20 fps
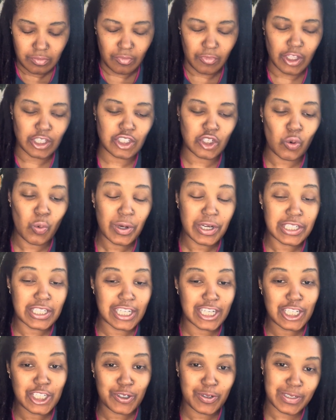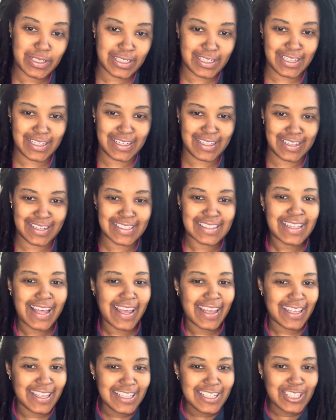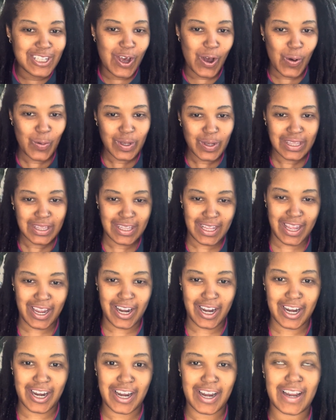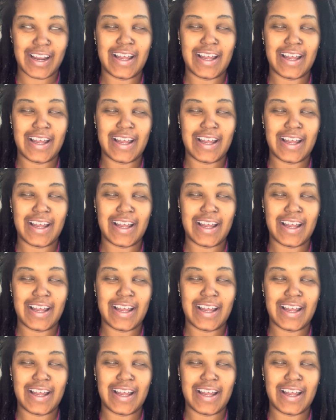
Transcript: So what is interesting is that he's going there